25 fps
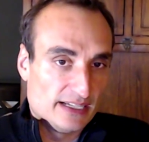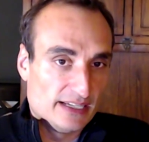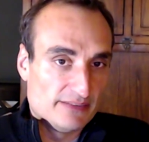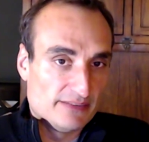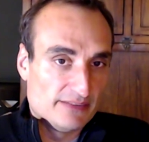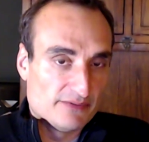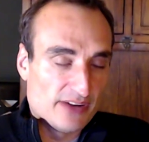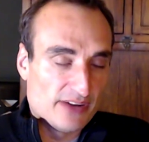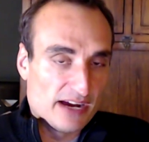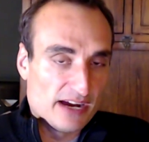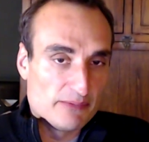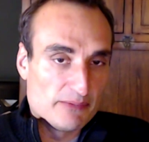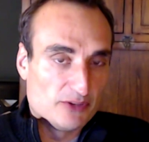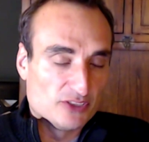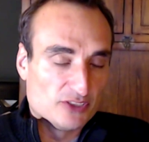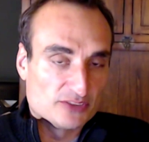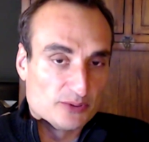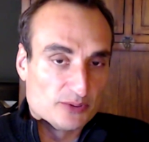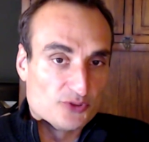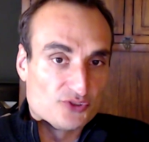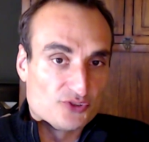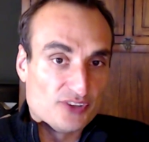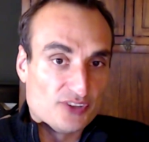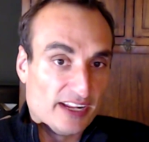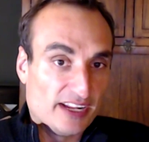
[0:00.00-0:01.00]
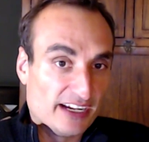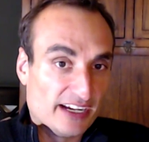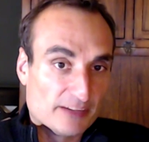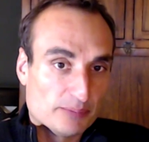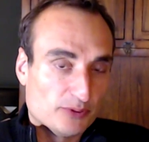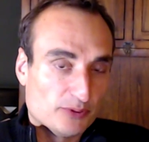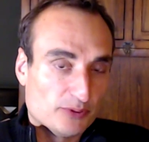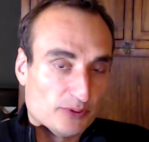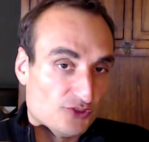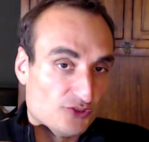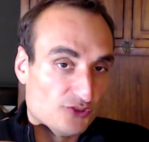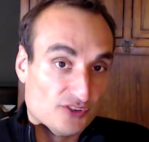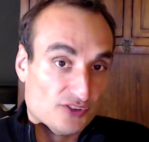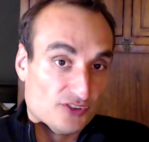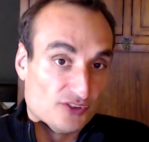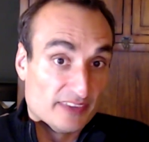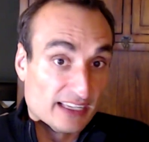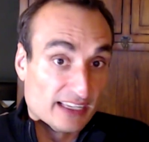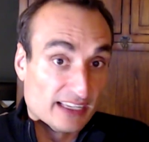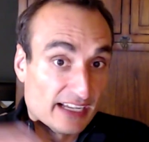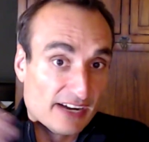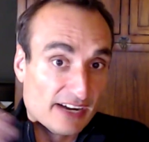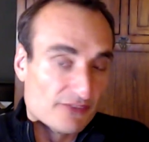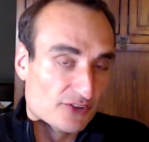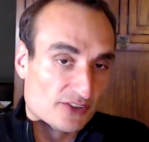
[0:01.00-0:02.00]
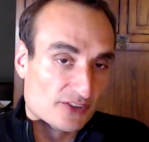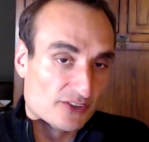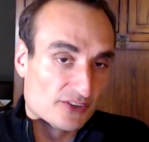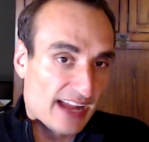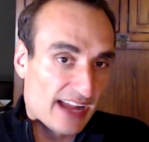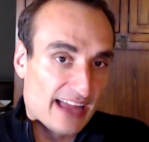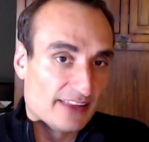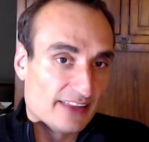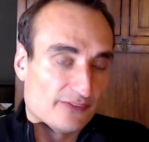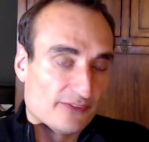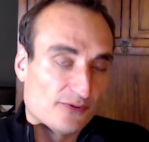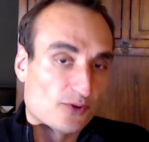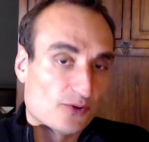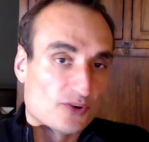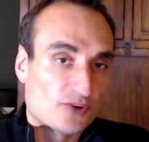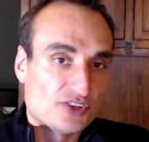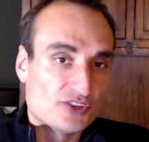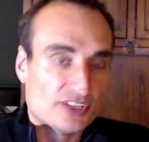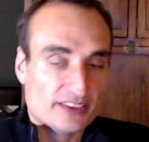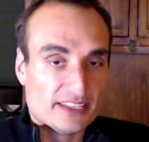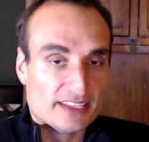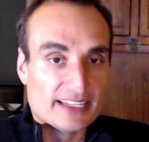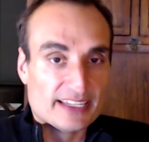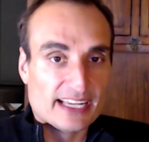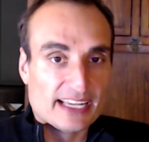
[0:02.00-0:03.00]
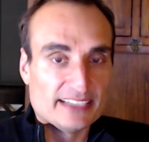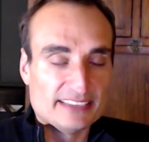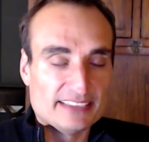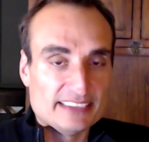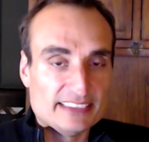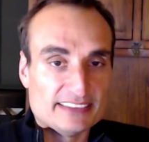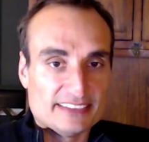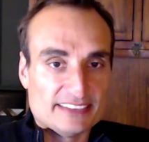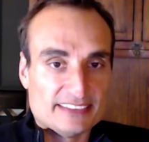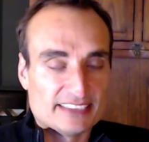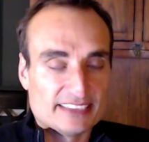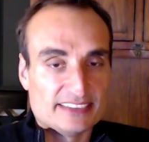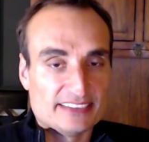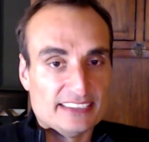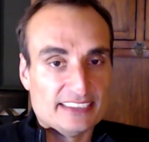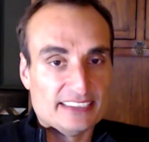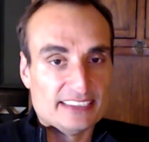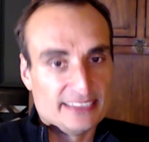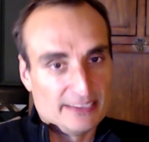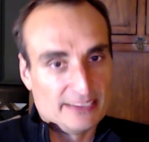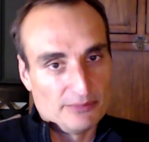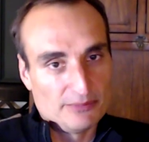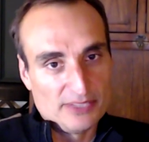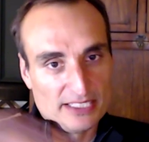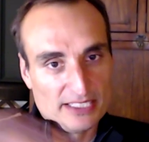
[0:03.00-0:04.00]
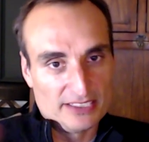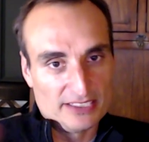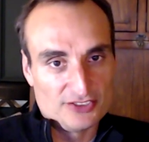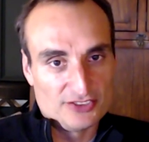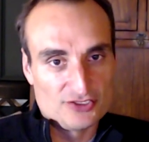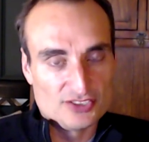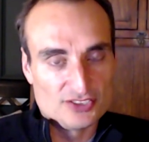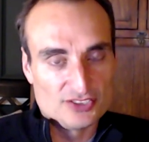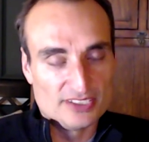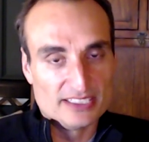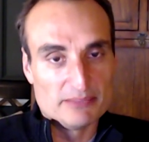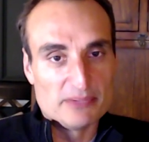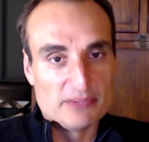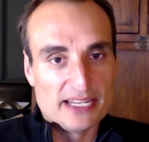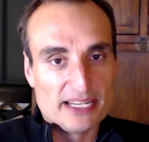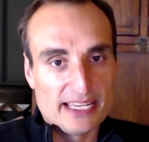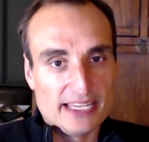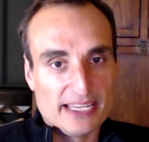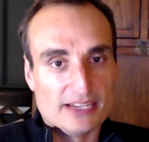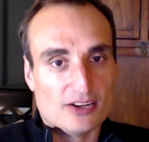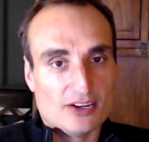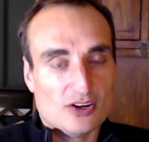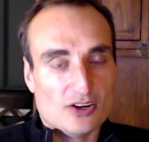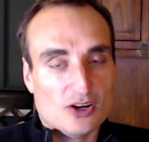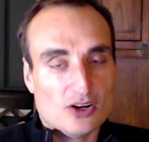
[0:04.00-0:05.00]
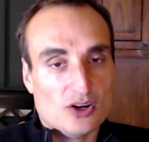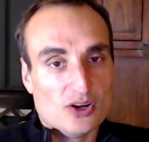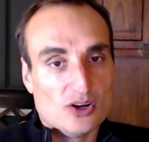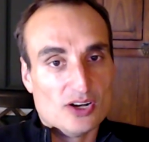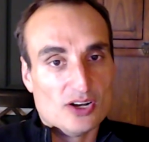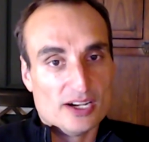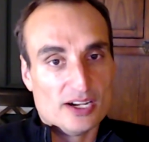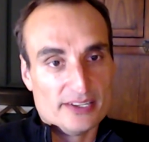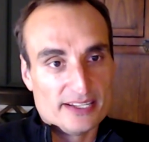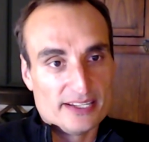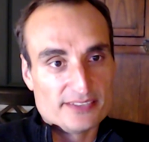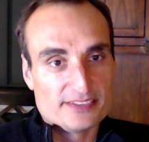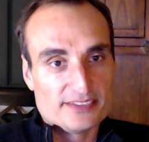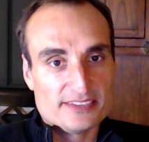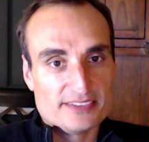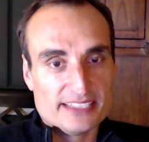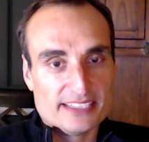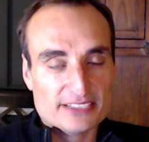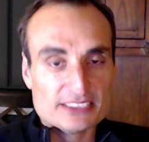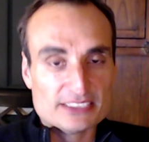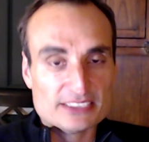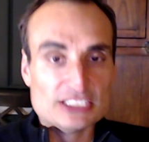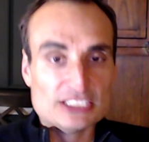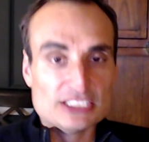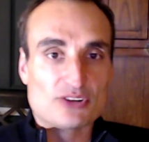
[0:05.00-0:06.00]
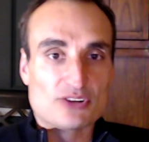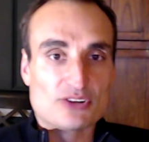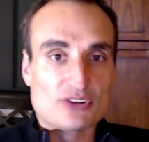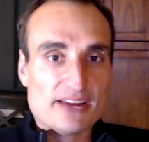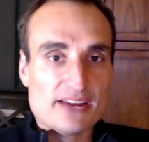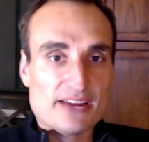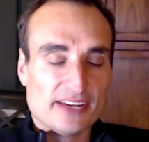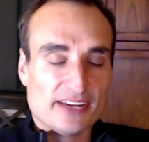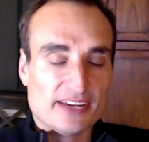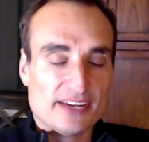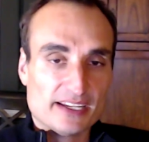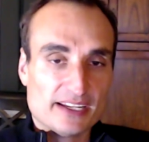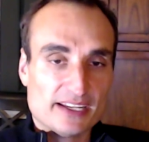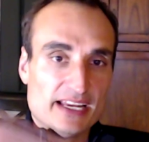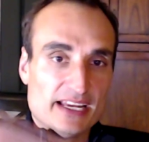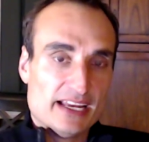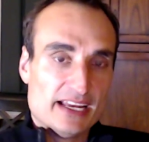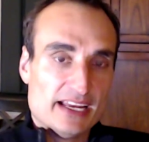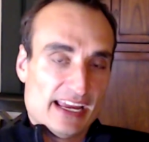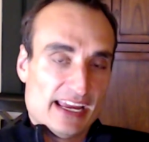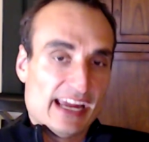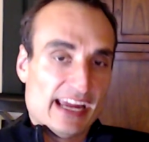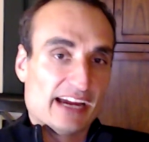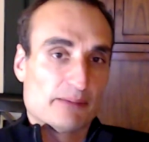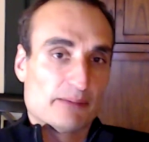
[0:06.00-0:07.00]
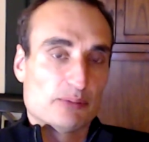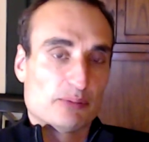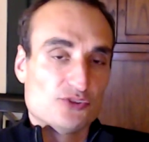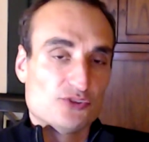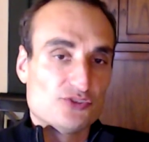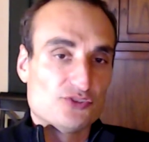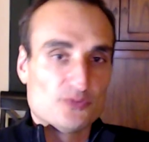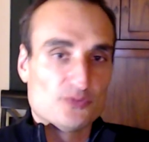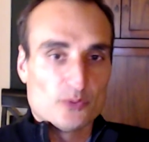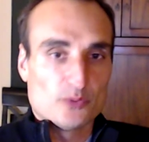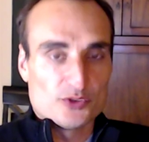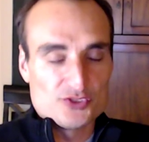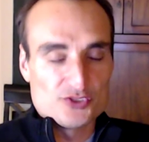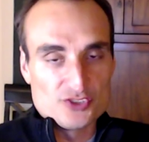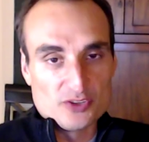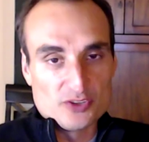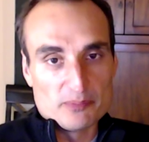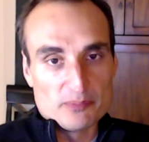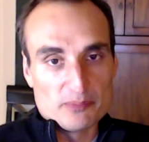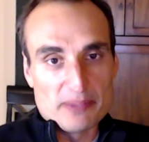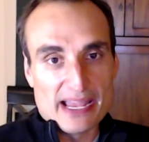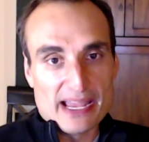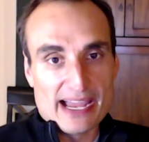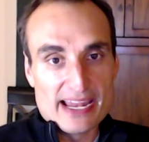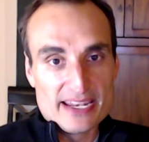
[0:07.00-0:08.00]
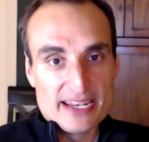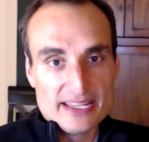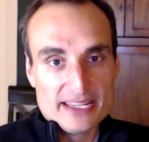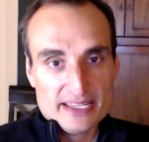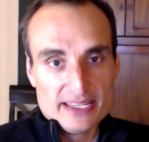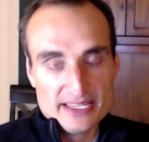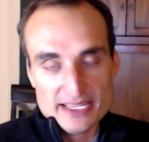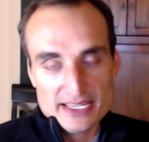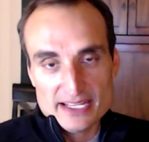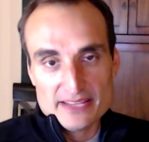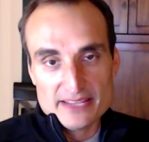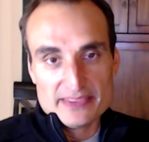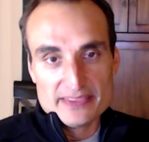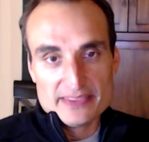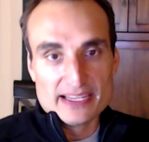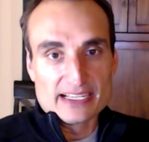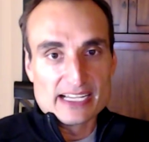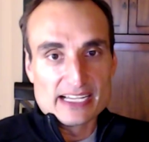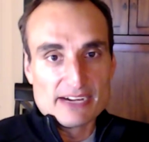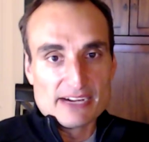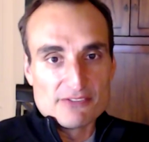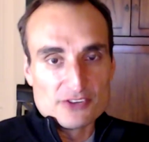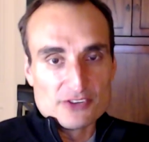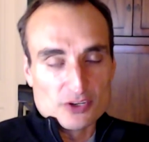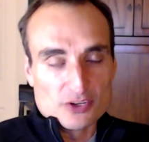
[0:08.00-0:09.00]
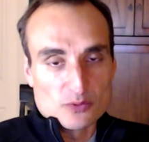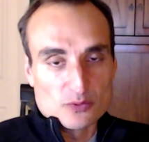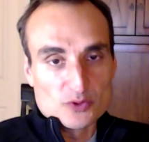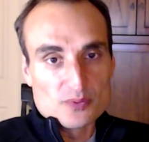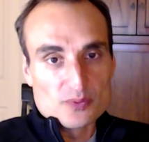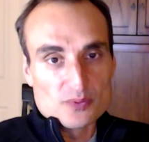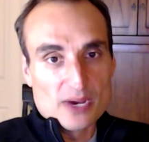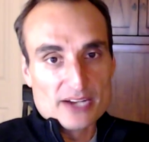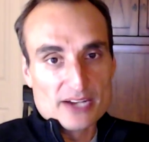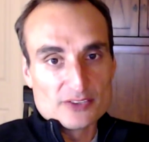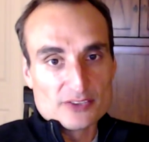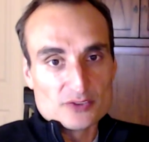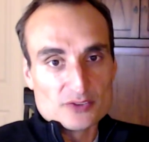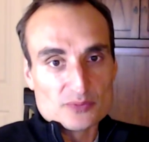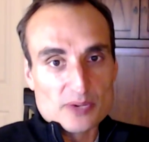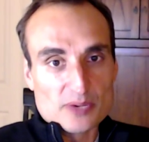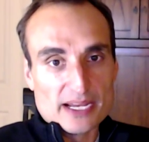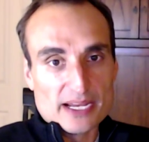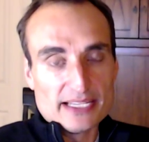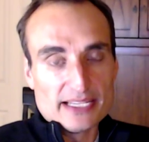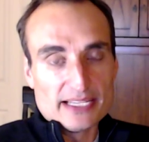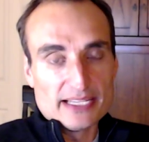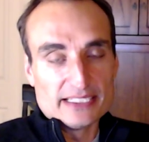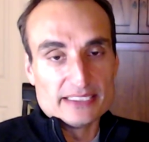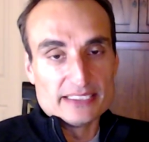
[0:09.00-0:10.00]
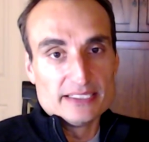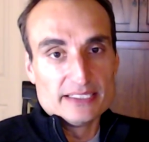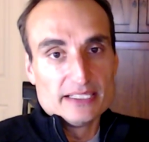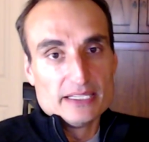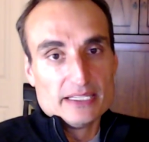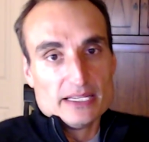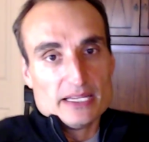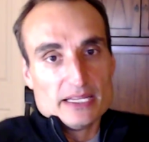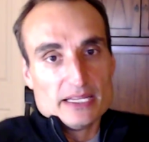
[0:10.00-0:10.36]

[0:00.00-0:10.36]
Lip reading: environmental exposure to air pollution. The governor of California in the 1960s said we should eliminate all unnecessary driving. Air pollution was so bad. That governor was Ronald Reagan.